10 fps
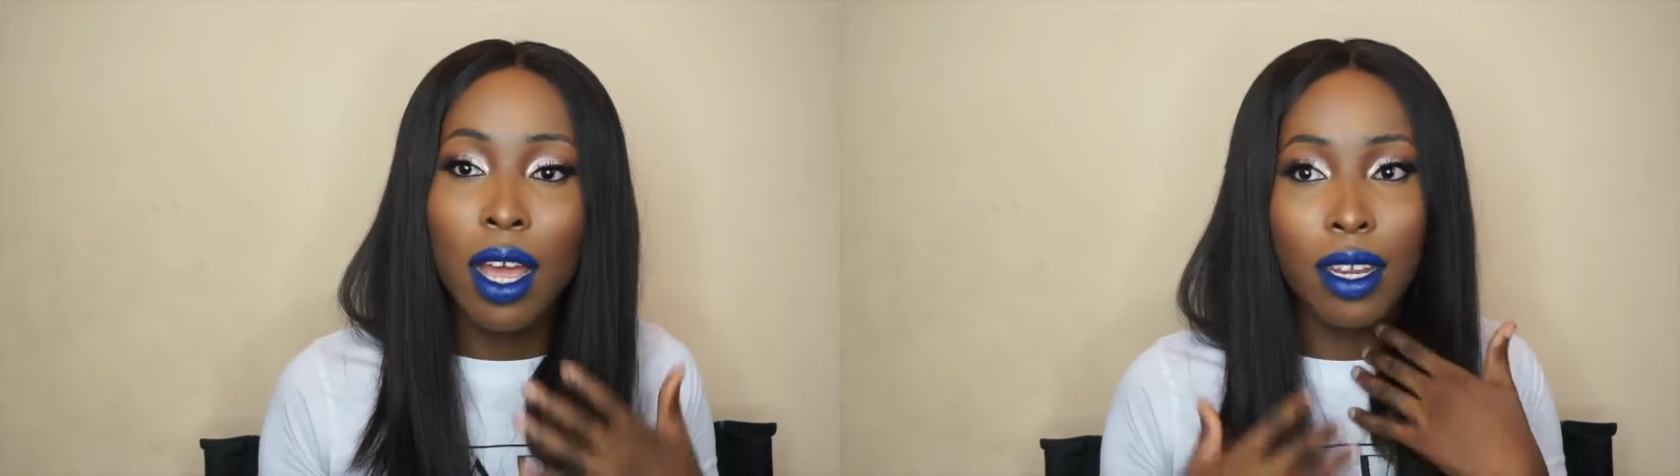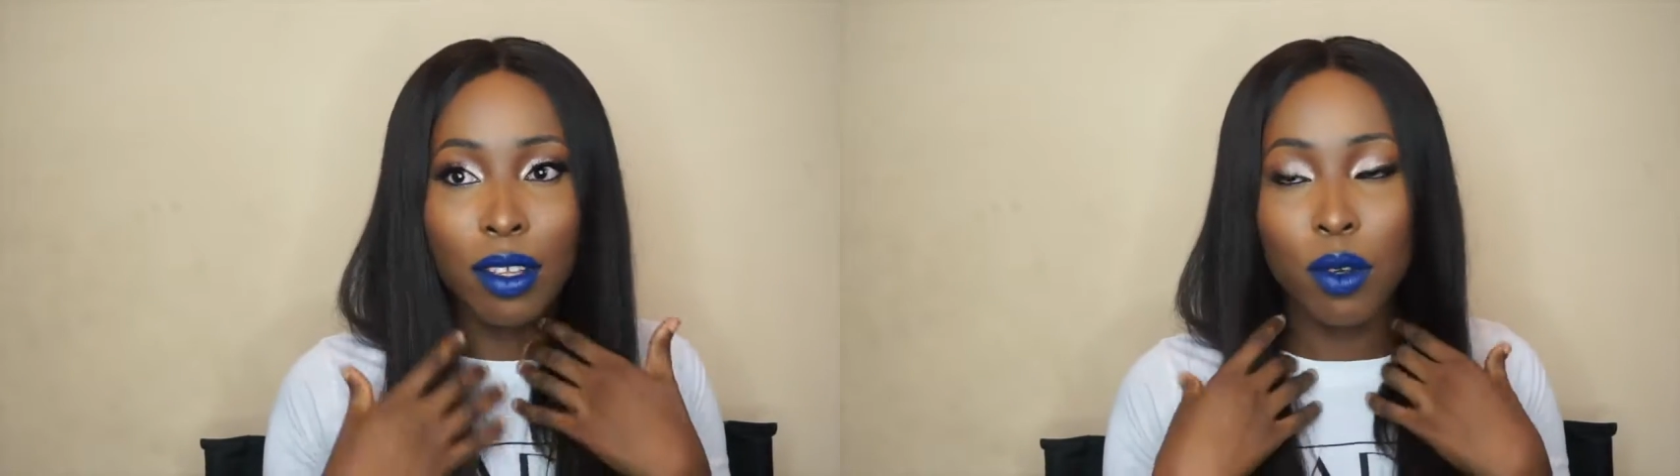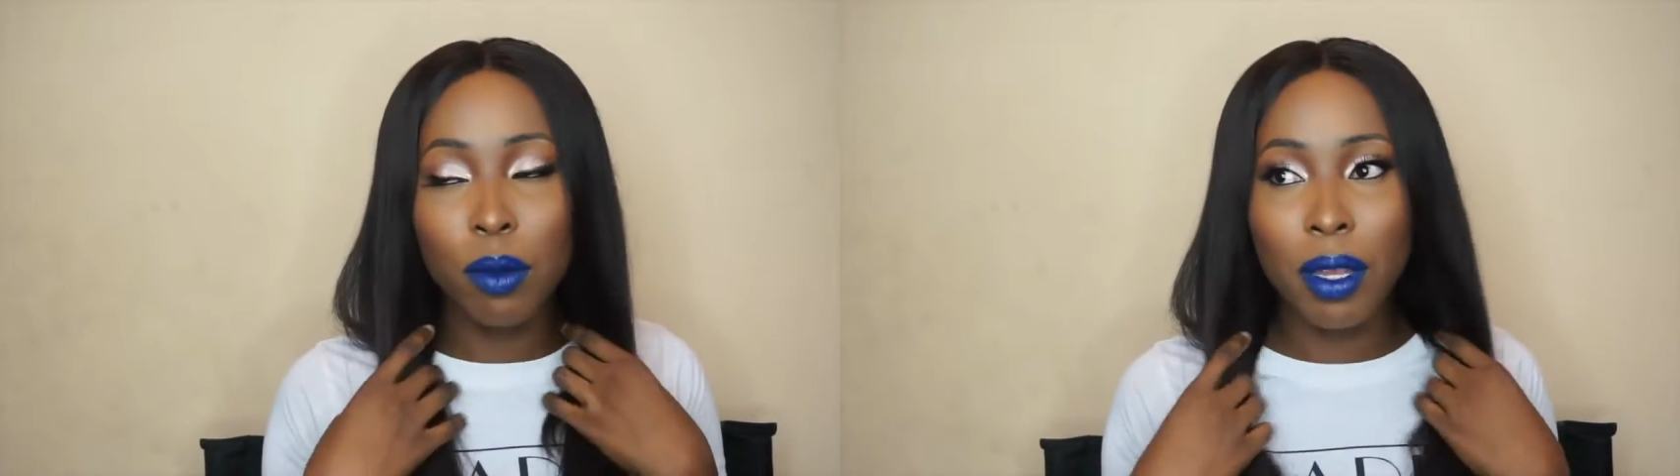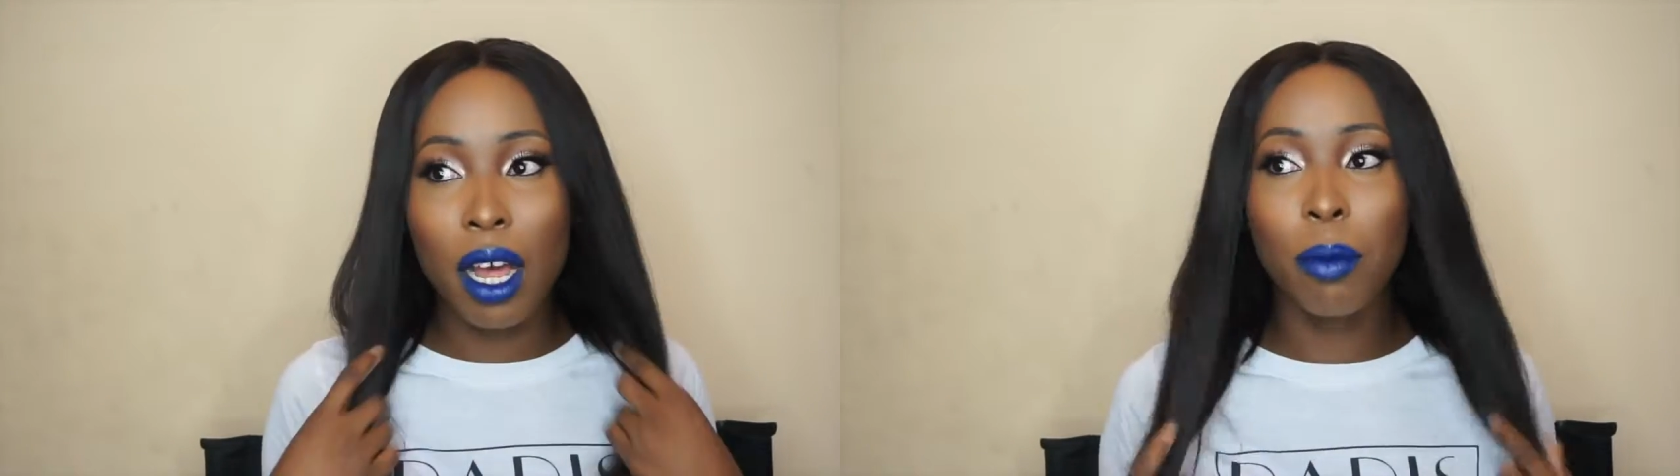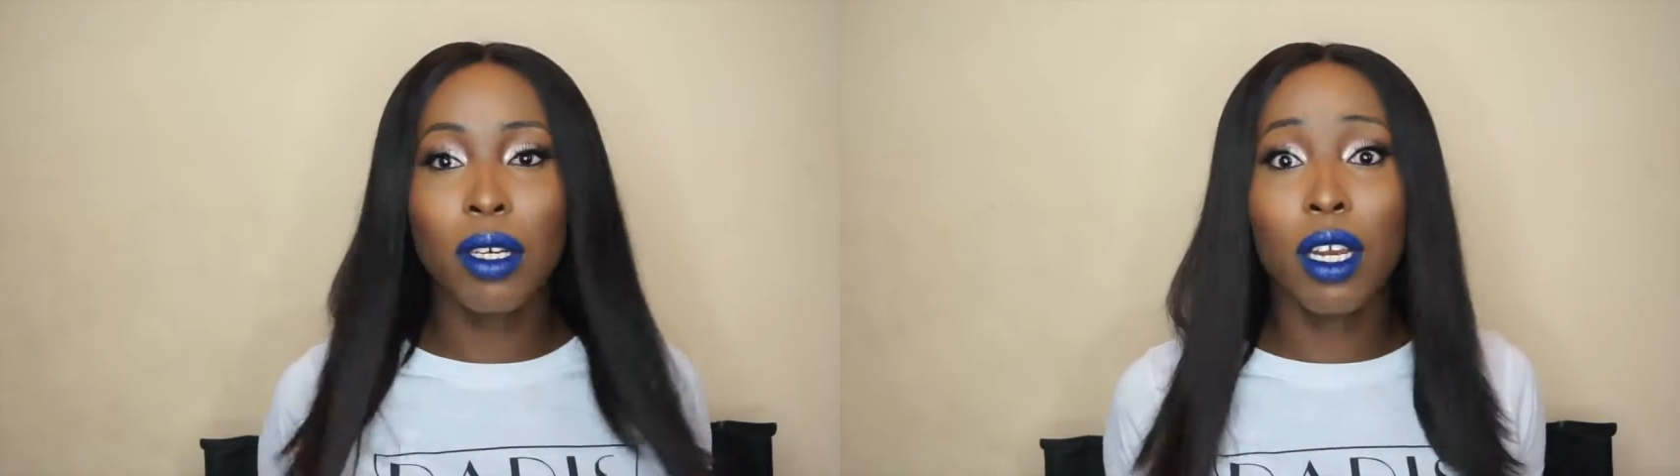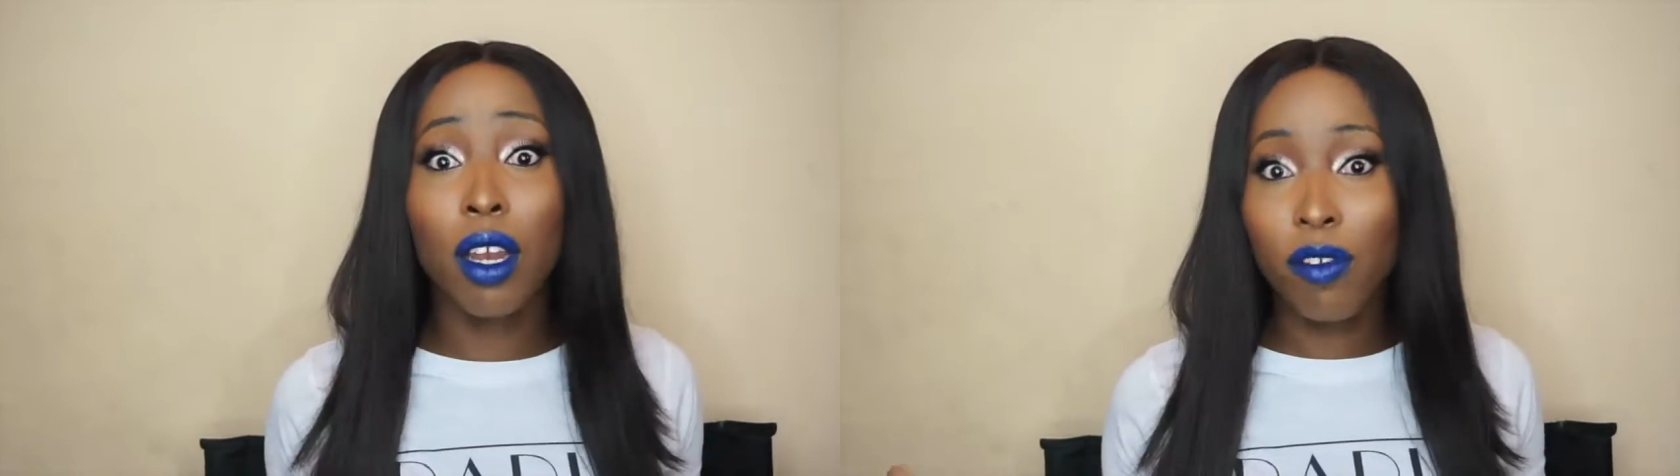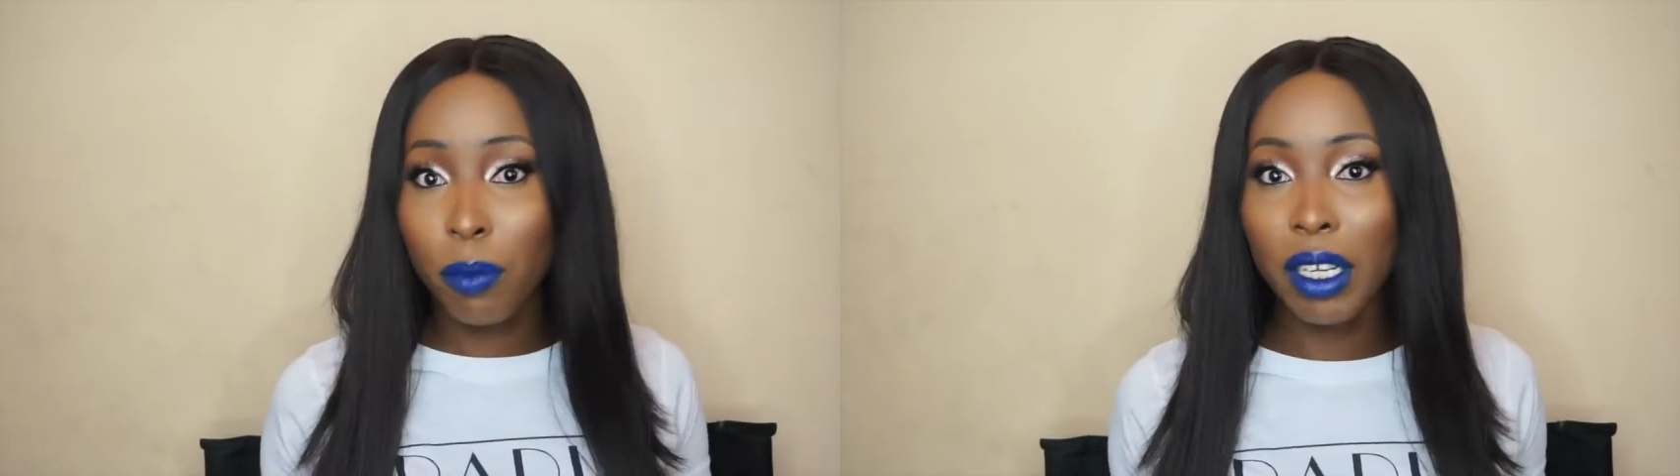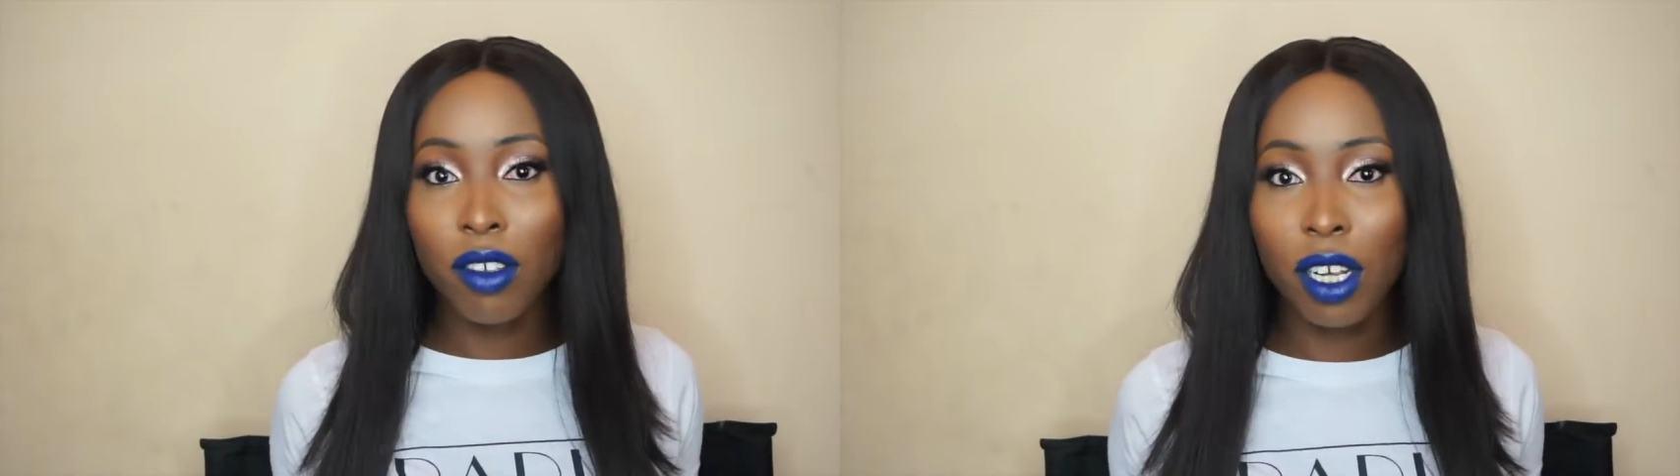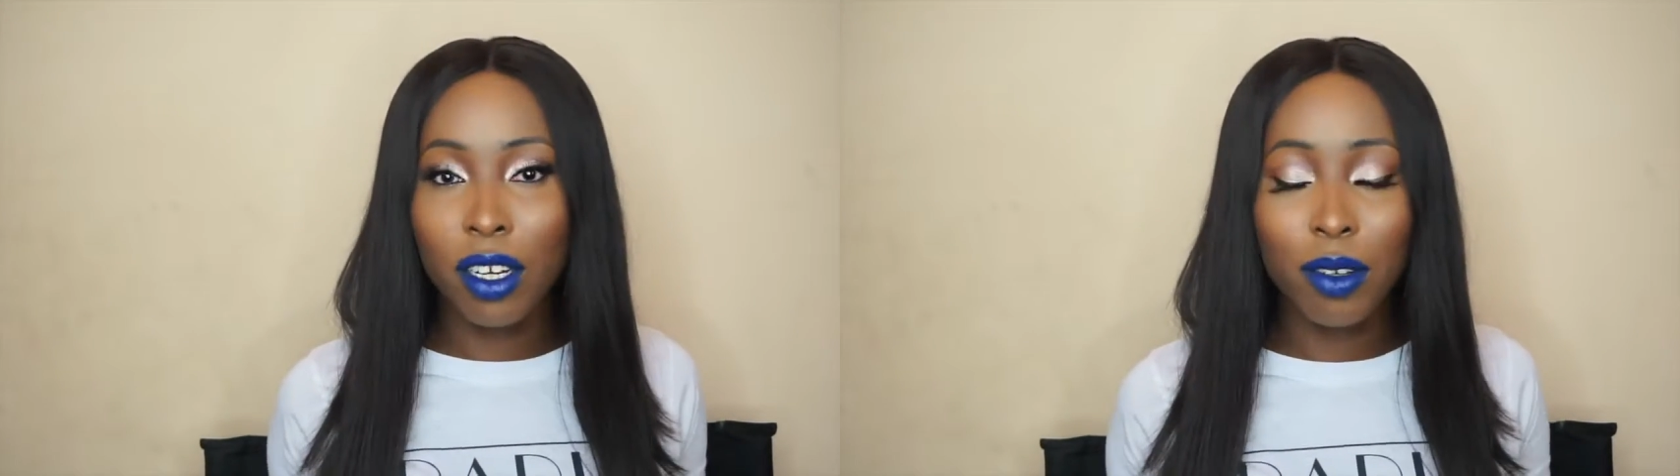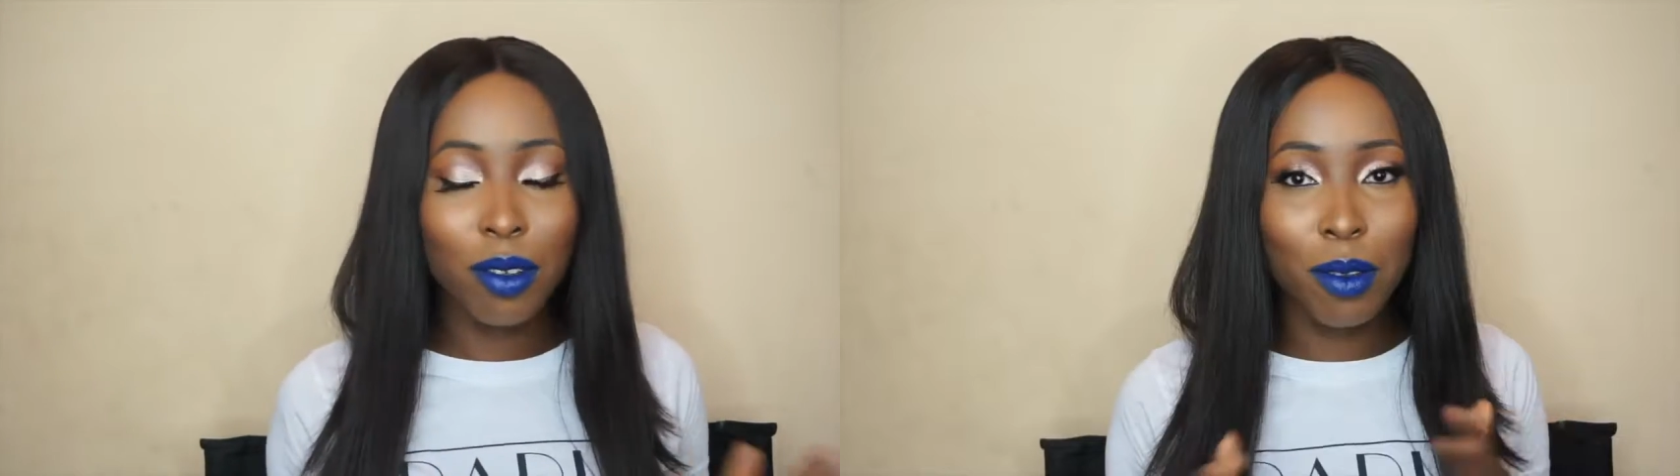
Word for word: They told me how much they love my channel.